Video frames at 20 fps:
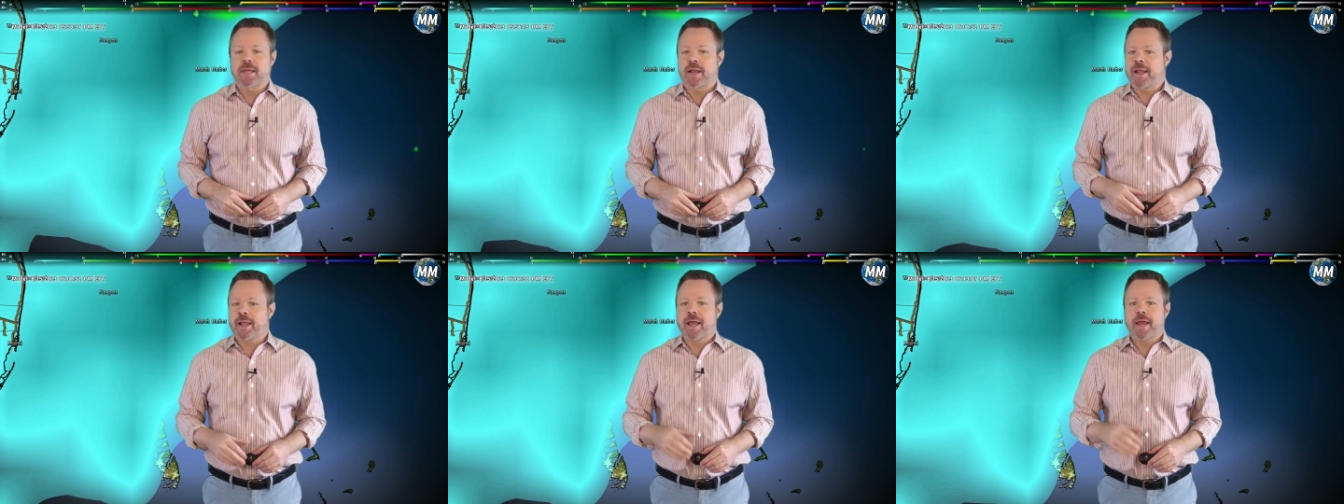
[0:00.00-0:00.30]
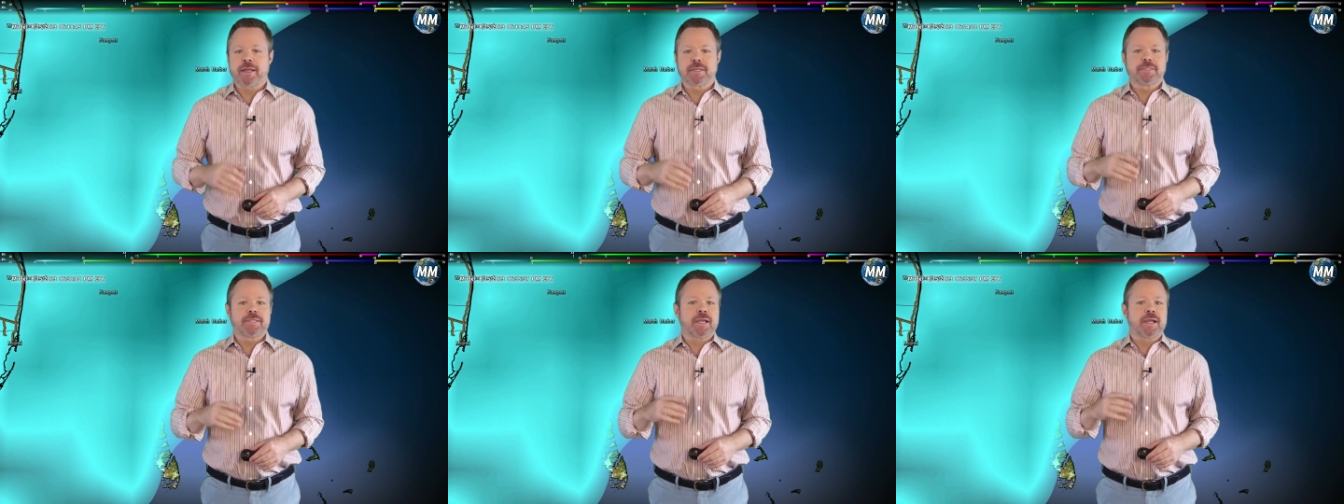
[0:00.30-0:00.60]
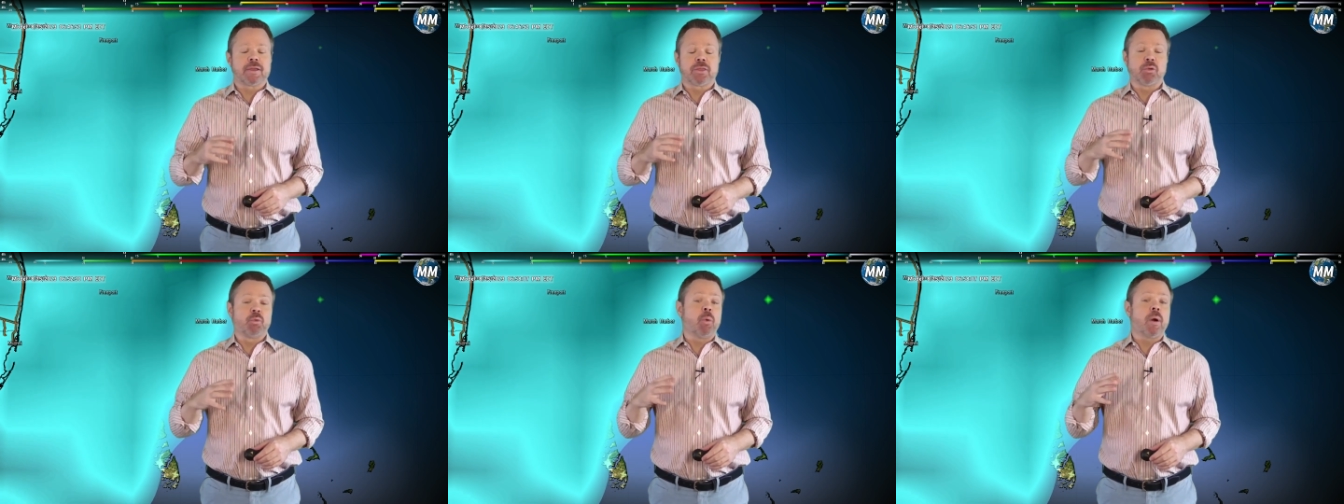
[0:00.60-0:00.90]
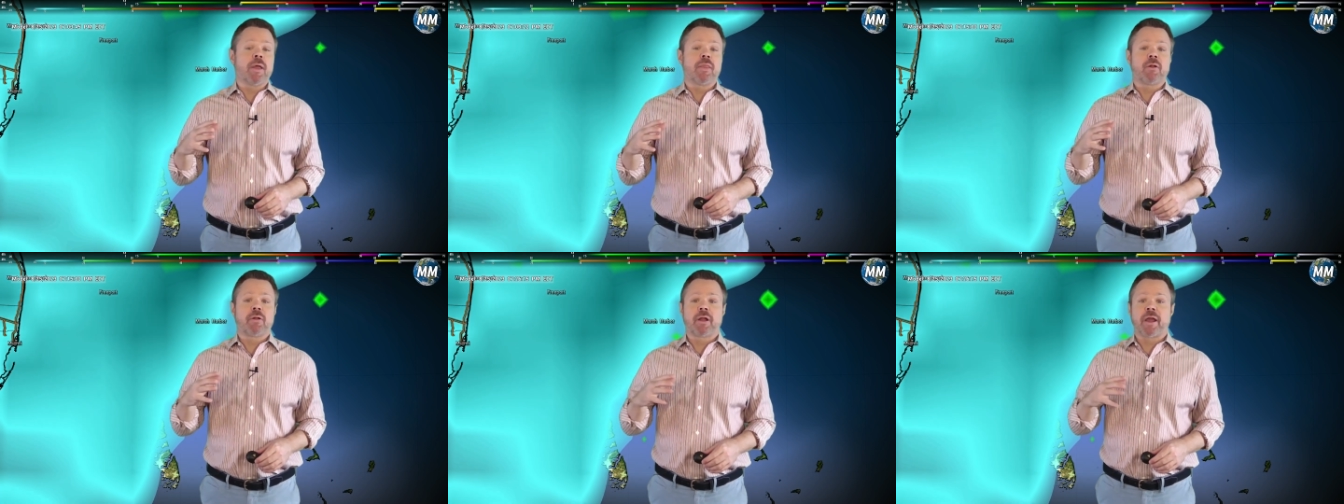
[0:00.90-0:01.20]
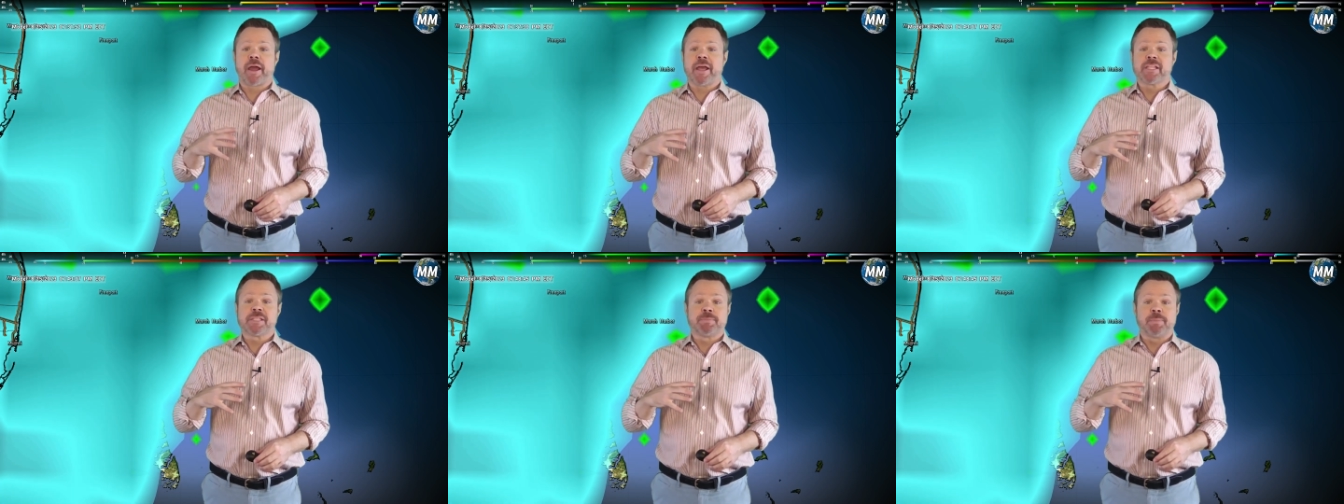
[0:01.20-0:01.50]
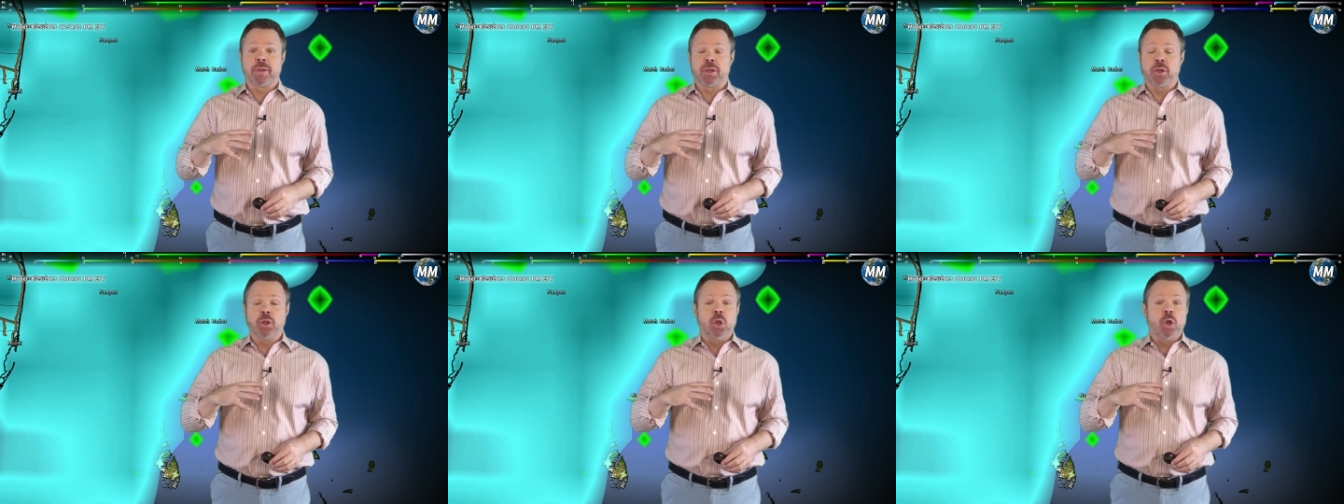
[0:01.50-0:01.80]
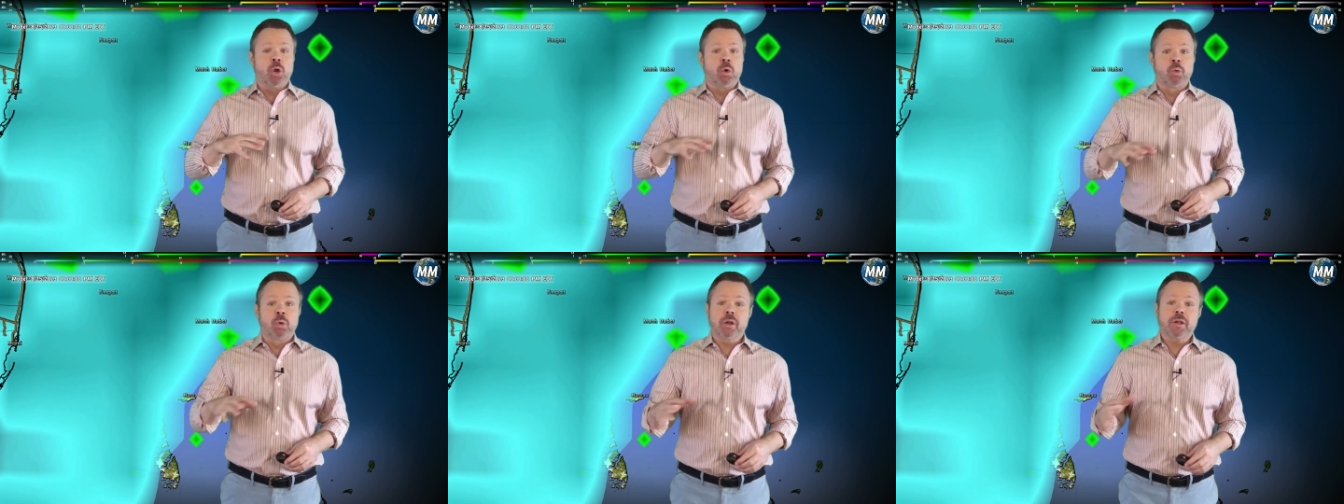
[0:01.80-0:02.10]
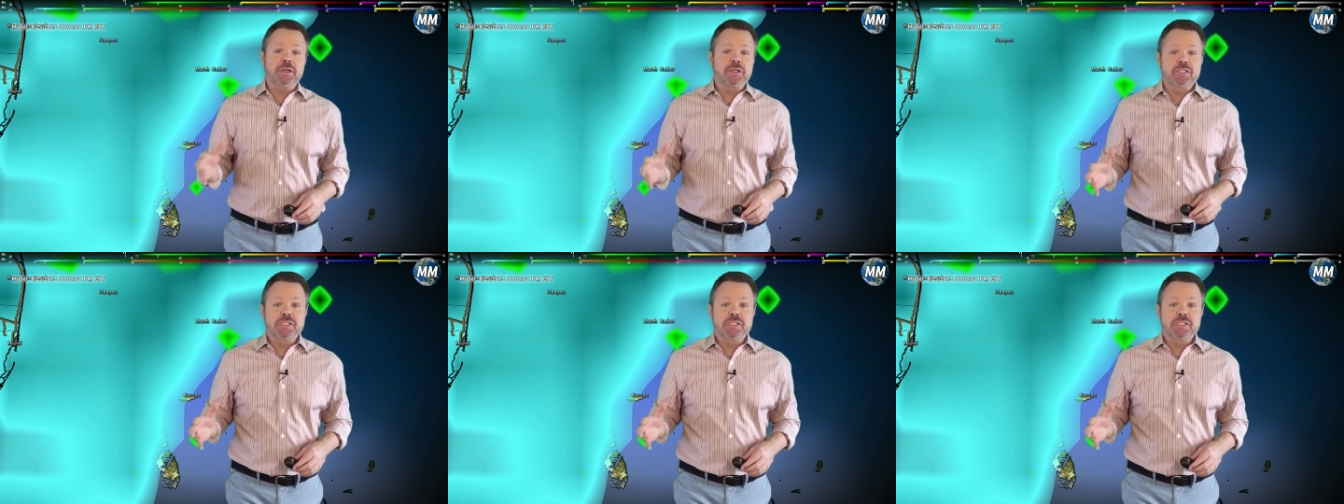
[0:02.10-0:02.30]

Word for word: And I got to tell you, the weather has been really